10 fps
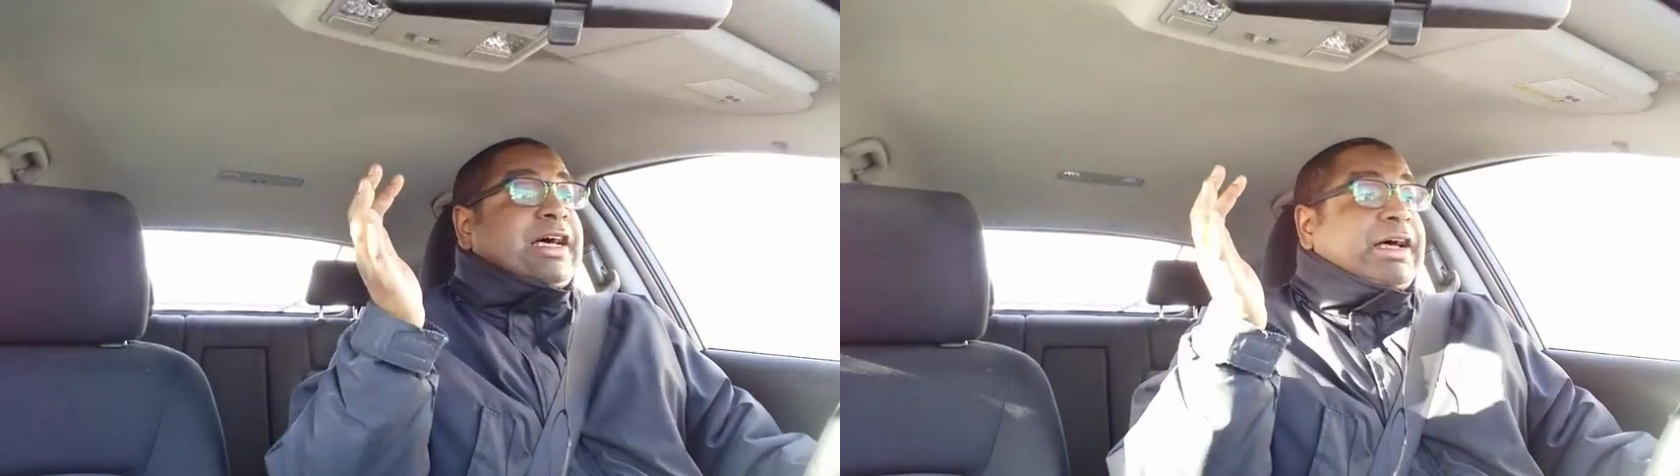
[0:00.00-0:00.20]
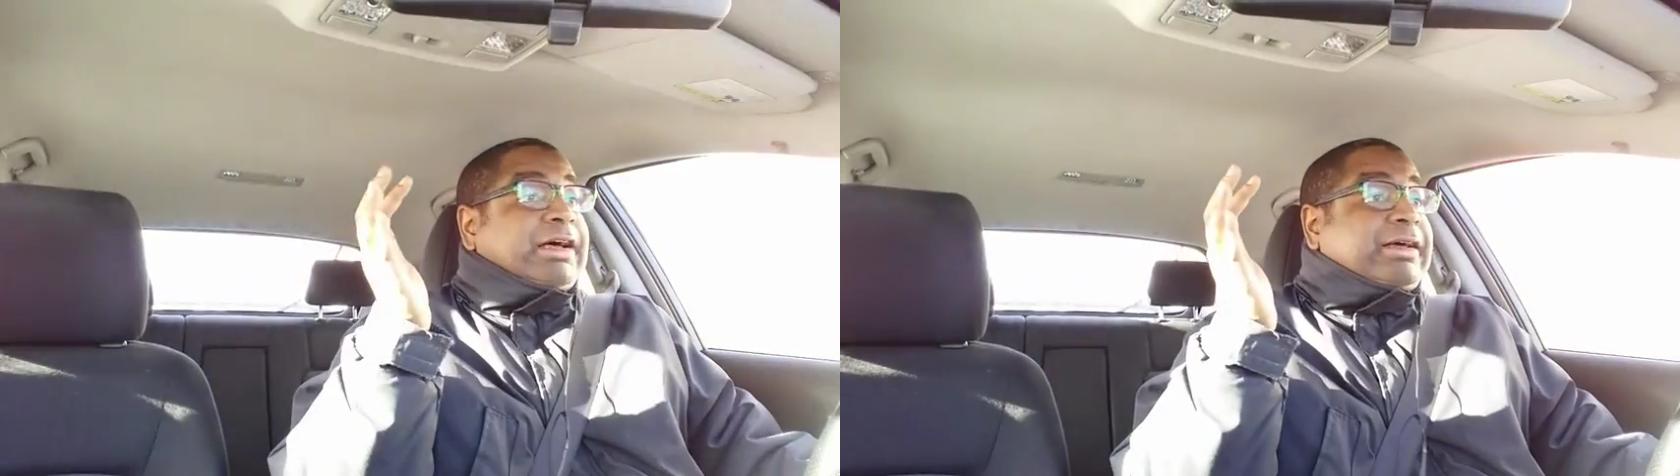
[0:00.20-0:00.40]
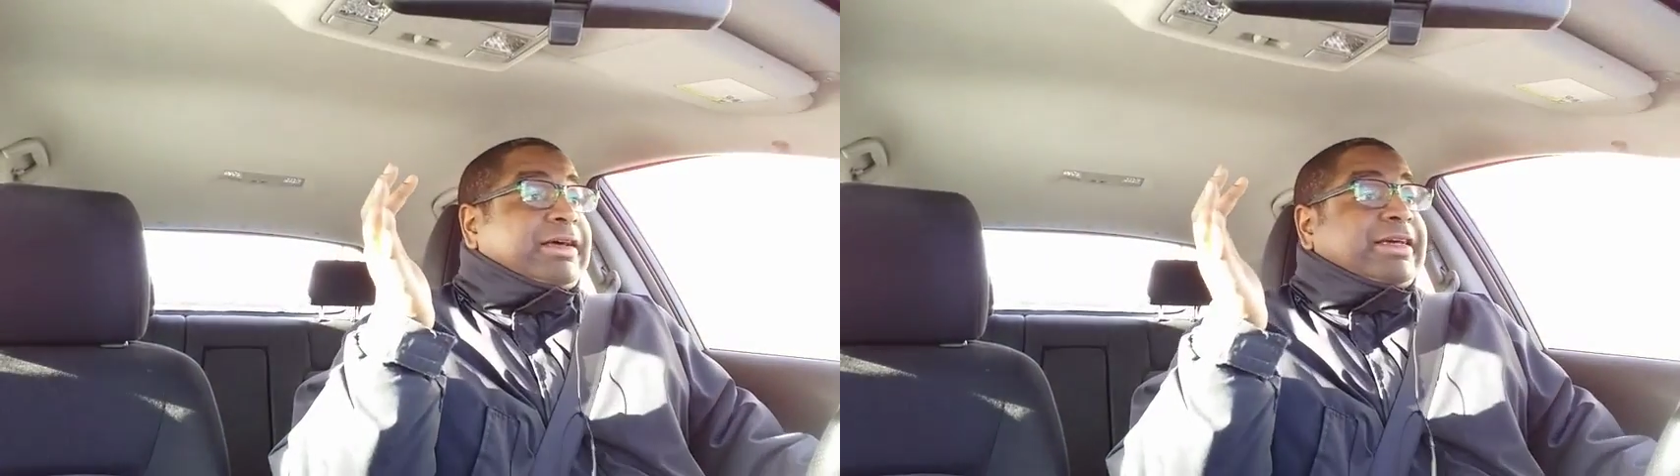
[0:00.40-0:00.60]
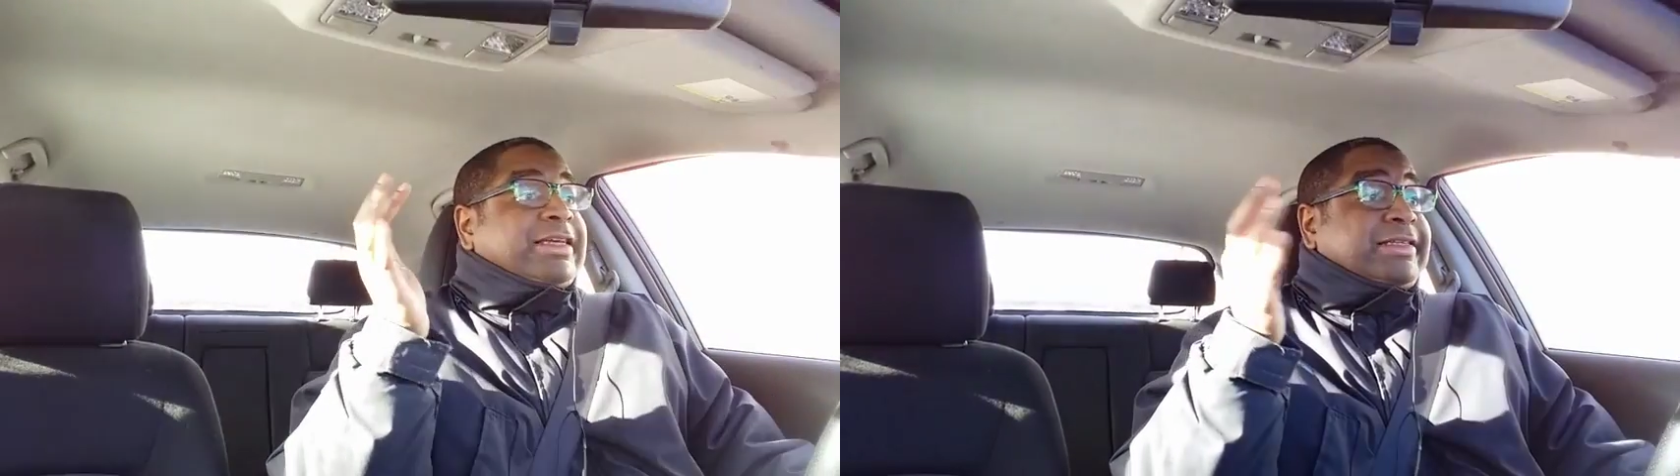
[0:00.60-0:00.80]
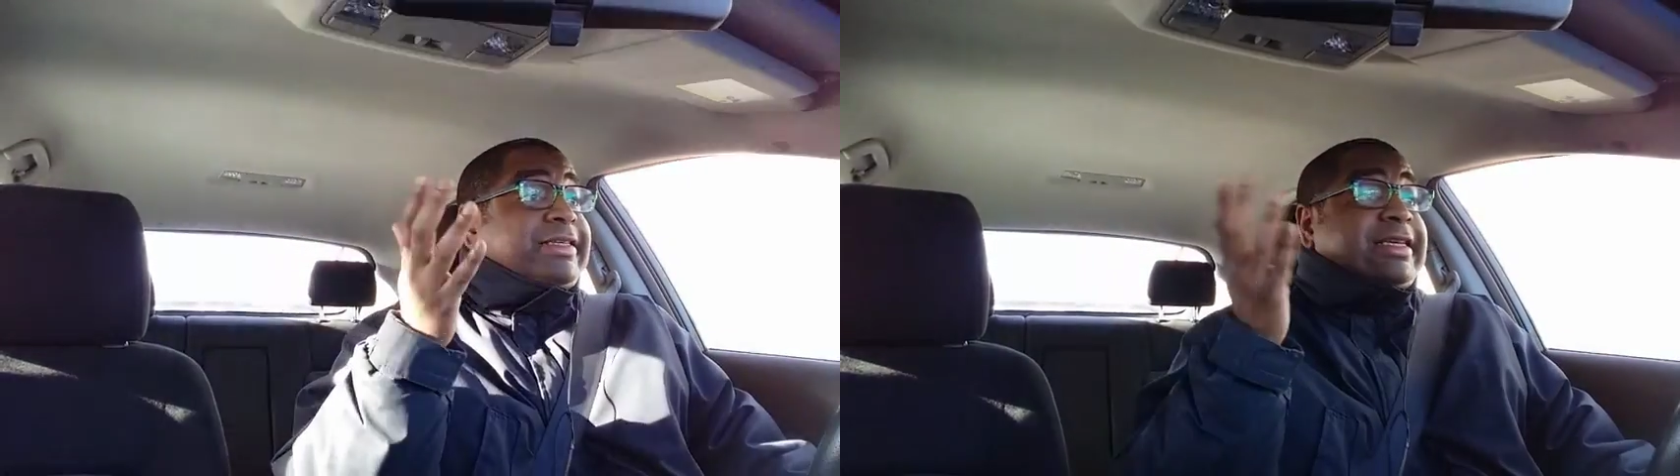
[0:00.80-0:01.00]

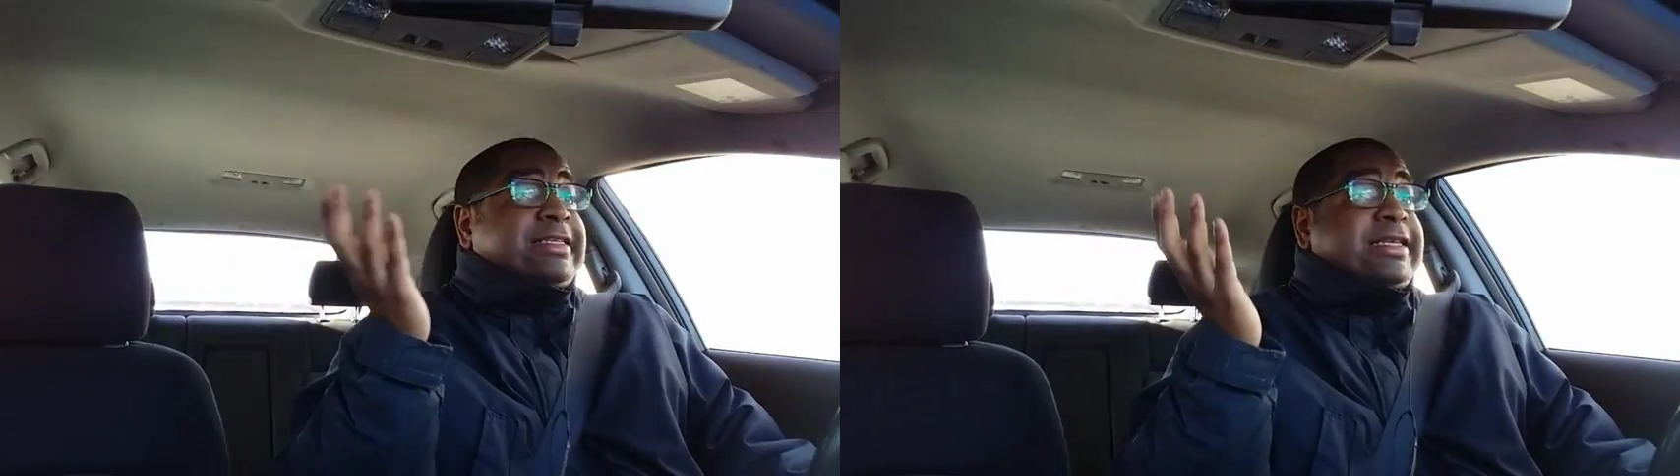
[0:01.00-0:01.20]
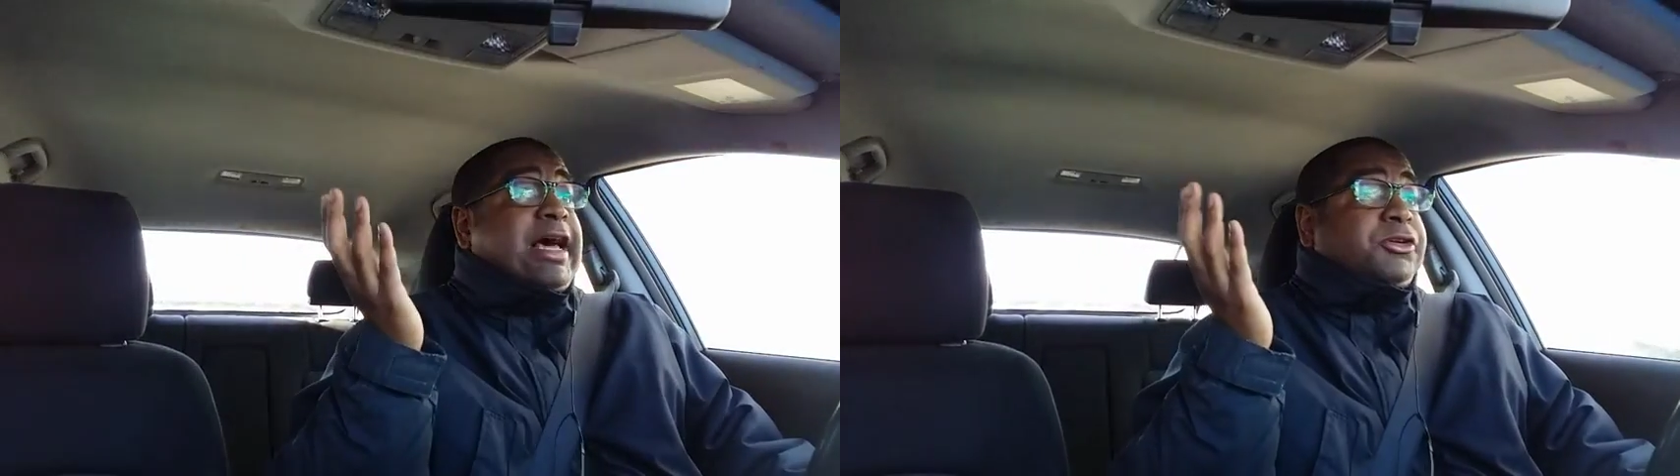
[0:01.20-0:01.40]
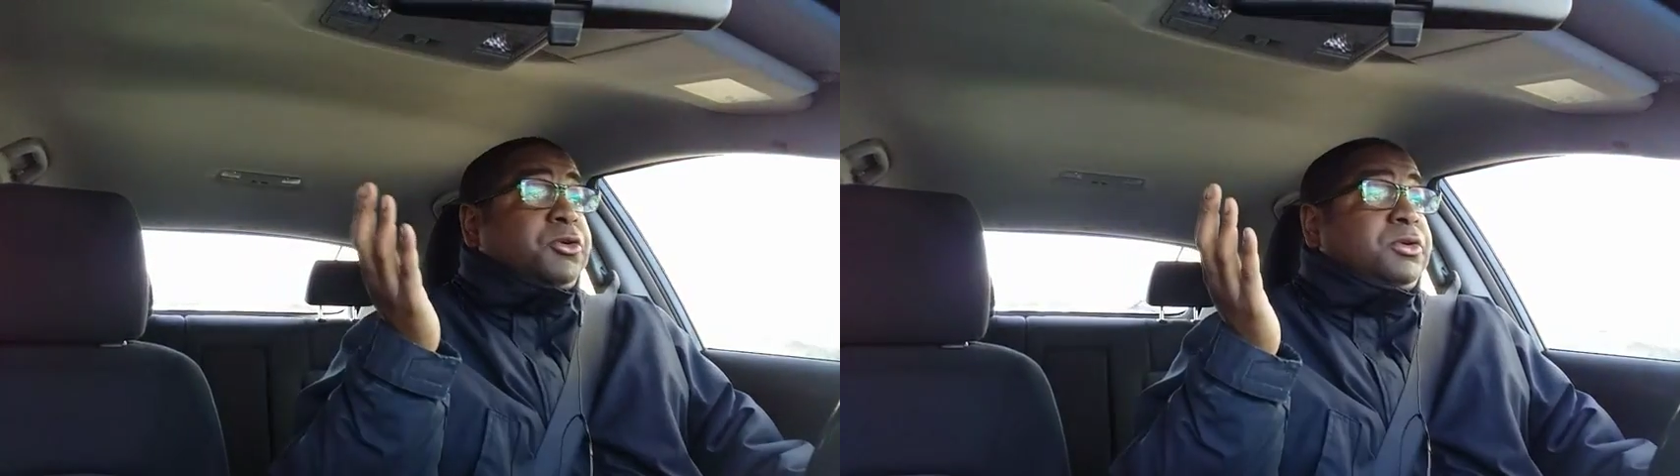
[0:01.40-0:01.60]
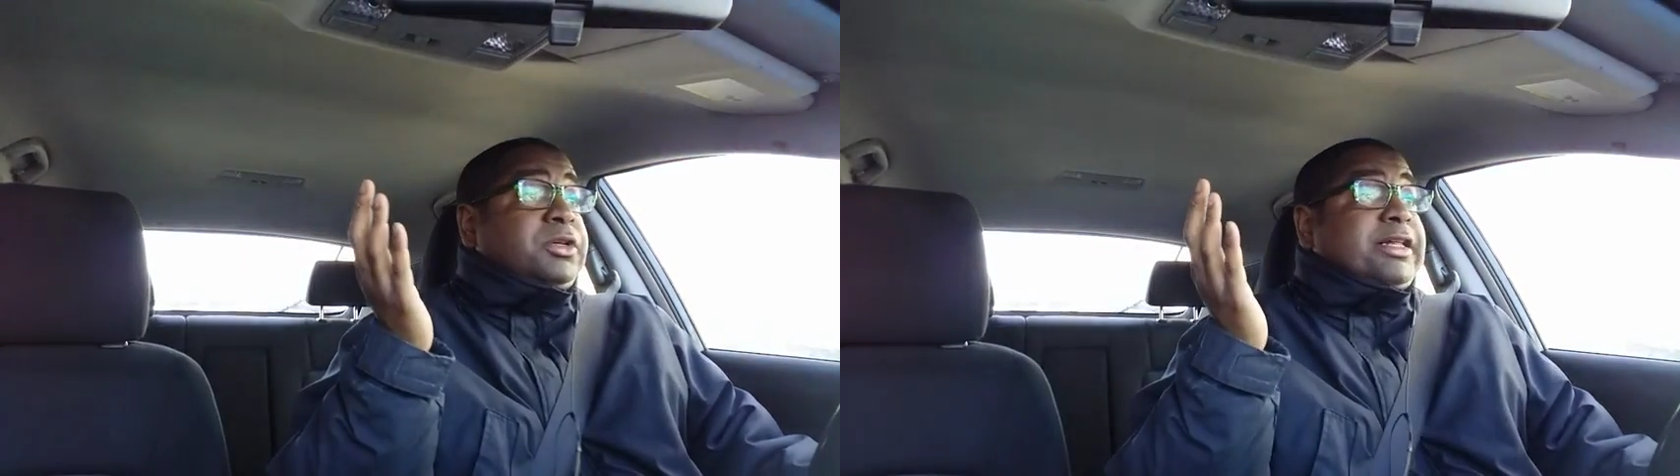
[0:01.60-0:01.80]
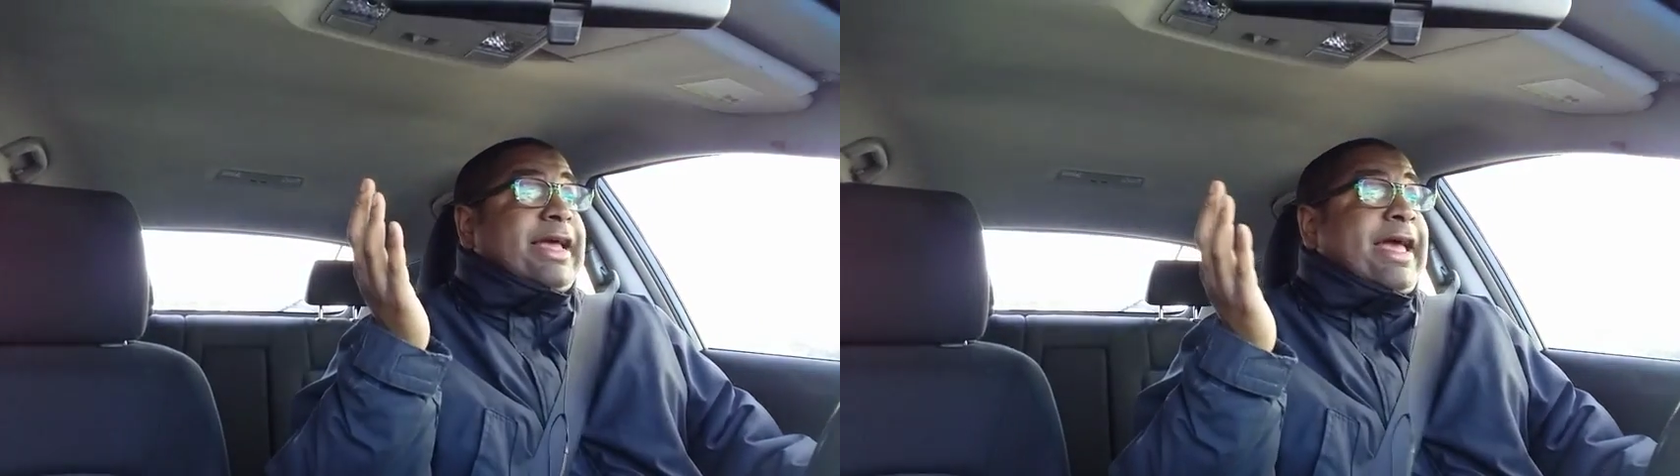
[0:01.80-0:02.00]
it's not cool.